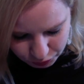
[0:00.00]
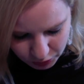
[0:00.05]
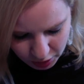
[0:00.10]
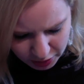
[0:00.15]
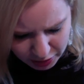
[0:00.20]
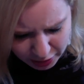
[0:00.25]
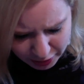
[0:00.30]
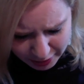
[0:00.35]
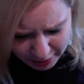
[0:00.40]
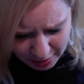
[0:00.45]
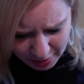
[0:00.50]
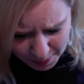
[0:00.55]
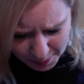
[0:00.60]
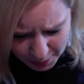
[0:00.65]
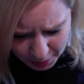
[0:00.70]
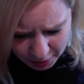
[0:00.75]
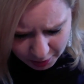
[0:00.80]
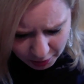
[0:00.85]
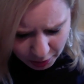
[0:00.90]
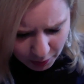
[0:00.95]
There is a
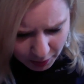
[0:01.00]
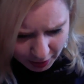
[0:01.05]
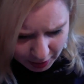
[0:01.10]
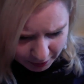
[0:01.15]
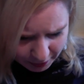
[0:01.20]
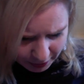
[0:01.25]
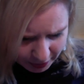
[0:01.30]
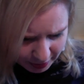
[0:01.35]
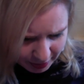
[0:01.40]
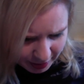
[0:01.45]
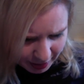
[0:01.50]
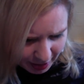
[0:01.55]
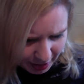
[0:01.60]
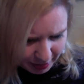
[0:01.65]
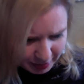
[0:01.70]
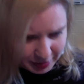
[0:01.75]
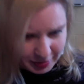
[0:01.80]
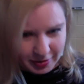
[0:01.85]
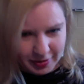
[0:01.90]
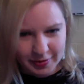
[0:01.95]
book required for this
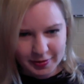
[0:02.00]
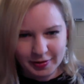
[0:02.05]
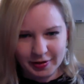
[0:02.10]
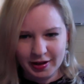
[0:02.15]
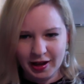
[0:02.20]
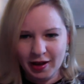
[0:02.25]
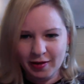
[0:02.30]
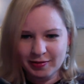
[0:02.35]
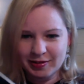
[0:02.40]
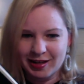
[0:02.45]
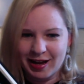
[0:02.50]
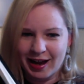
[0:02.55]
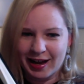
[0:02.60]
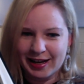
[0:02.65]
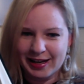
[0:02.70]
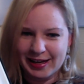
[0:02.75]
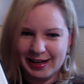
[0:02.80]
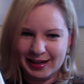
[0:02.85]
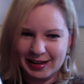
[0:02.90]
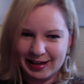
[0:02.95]
class. Look how
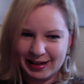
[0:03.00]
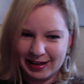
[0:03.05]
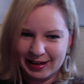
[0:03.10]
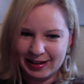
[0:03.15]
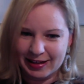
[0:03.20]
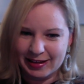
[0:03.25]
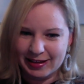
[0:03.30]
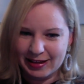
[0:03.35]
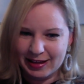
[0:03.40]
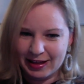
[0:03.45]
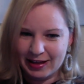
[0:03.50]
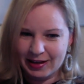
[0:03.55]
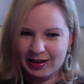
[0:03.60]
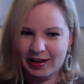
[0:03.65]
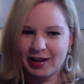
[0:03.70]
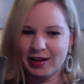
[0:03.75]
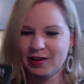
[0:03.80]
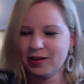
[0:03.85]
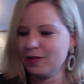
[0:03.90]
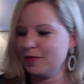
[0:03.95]
tiny it is.
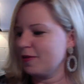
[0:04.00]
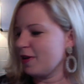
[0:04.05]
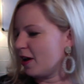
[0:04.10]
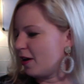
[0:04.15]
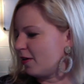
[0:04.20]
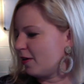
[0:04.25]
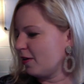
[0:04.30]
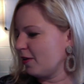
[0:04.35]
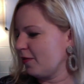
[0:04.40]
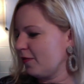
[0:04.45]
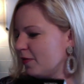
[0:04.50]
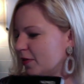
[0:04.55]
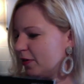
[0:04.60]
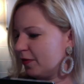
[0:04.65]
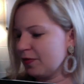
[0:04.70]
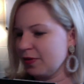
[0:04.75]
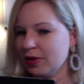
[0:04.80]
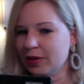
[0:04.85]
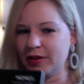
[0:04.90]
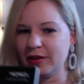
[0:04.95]
I don't even know if
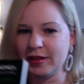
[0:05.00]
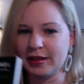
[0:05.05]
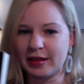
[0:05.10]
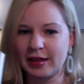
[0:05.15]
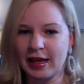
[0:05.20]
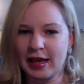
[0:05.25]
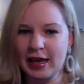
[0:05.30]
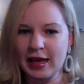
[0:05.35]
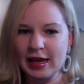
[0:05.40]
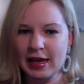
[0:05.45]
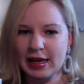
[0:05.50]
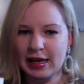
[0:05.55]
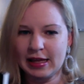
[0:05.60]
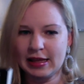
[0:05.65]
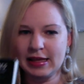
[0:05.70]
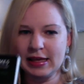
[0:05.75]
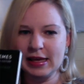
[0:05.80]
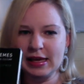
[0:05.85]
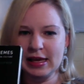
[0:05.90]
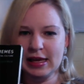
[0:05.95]
you can see this. It's
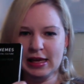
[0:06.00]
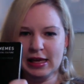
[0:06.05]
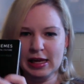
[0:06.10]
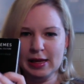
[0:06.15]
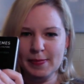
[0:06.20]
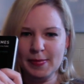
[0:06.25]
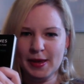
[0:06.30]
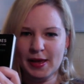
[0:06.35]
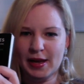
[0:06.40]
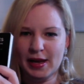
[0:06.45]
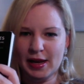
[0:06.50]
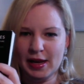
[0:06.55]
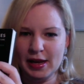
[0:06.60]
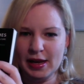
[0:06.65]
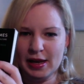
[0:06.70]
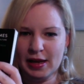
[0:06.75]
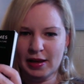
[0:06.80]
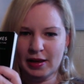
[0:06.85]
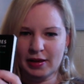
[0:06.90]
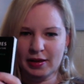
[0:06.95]
itty bitty.
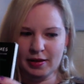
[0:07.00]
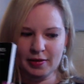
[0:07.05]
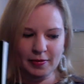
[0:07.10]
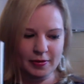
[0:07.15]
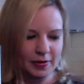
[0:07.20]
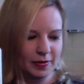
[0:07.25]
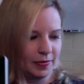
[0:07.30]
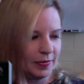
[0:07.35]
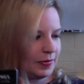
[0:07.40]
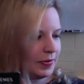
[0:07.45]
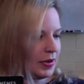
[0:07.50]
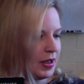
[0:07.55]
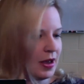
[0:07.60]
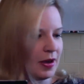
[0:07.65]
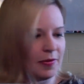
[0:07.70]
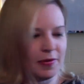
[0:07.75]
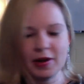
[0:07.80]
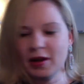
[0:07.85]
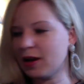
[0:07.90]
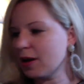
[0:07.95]

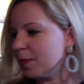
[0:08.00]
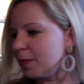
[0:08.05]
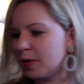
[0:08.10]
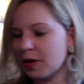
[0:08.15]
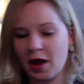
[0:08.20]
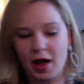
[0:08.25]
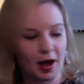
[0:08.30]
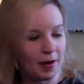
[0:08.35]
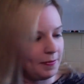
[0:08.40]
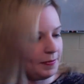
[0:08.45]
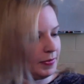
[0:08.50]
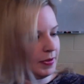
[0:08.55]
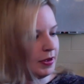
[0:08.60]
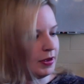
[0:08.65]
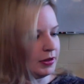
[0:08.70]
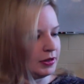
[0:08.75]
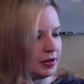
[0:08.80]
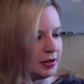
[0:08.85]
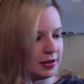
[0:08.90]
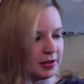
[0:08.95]
Can I put,
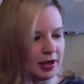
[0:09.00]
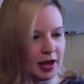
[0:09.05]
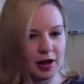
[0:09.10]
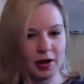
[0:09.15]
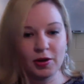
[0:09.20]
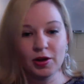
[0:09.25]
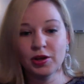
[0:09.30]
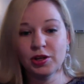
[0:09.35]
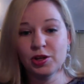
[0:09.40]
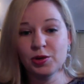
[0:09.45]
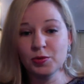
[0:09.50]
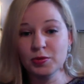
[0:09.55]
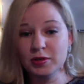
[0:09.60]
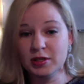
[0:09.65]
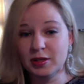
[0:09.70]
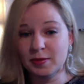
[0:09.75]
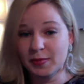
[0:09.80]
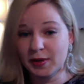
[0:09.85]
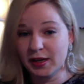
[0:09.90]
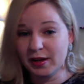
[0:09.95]
to scale. You will
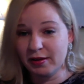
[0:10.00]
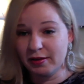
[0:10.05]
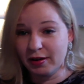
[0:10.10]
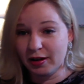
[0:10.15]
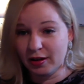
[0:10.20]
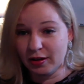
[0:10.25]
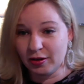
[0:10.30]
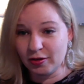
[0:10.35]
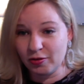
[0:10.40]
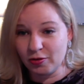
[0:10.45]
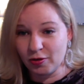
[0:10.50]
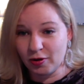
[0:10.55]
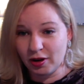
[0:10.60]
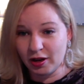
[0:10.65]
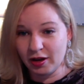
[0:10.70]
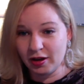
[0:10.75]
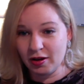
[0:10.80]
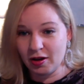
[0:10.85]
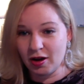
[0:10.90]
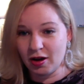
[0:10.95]
see me carrying
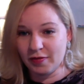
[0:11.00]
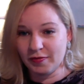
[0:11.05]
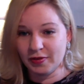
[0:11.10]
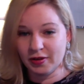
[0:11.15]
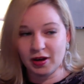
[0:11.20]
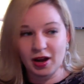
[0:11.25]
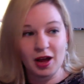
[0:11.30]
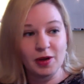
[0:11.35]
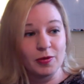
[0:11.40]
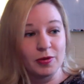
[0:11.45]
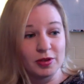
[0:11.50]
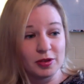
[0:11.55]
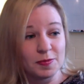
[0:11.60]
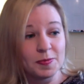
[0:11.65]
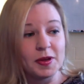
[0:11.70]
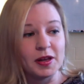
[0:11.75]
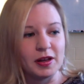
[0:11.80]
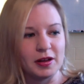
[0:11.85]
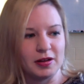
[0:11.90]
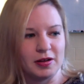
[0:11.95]
LaCroix often. I will
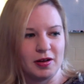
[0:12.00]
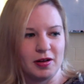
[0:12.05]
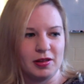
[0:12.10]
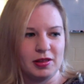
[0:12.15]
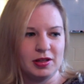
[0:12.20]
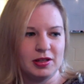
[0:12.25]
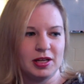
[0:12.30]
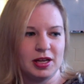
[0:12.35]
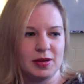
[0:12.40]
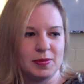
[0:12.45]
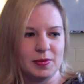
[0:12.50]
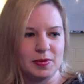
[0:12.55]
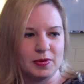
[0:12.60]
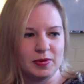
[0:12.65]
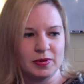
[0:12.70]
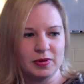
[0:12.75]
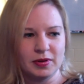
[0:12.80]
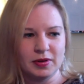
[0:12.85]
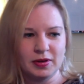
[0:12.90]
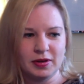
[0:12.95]
spill it on the table
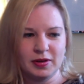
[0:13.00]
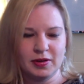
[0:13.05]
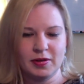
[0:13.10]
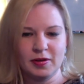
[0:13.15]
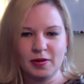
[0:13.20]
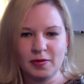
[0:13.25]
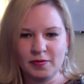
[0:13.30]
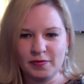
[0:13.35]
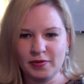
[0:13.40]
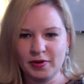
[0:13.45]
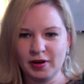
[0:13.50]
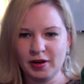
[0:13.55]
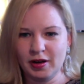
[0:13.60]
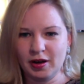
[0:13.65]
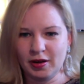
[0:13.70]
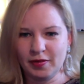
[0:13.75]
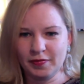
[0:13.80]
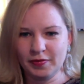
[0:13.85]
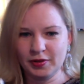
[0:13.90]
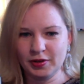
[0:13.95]
very
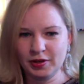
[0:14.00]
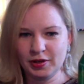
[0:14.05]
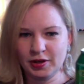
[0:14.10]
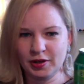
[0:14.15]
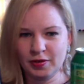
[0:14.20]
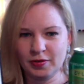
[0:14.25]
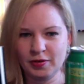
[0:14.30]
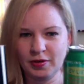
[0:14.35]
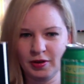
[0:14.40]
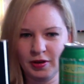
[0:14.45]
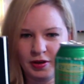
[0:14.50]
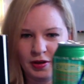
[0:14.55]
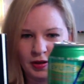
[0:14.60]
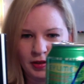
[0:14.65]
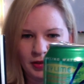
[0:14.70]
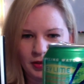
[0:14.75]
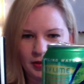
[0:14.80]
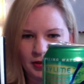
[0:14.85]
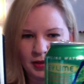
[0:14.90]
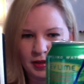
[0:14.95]
often too.
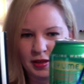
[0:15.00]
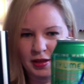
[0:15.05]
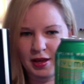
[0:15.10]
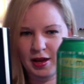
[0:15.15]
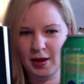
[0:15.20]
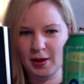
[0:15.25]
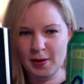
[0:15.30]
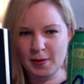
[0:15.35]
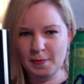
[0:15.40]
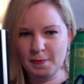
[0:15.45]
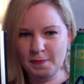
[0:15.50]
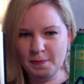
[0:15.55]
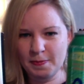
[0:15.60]
So see that?